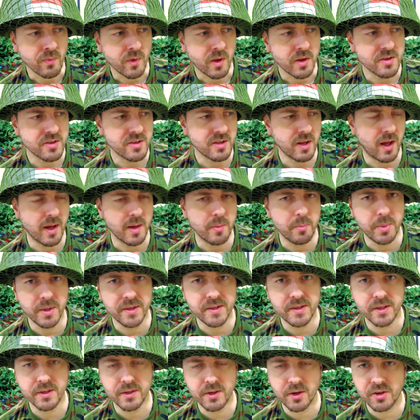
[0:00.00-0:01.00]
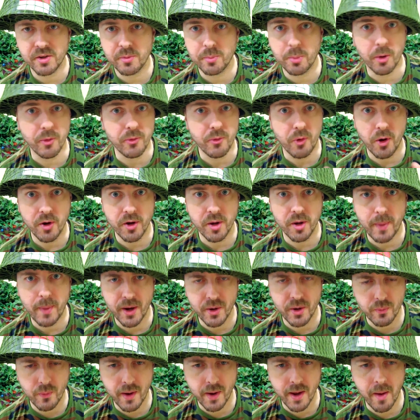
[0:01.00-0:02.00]
slight bitterness, but not in a
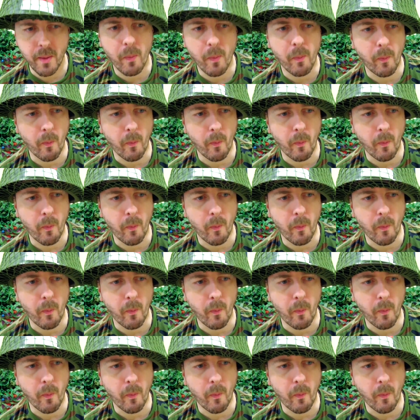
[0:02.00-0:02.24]
bad way.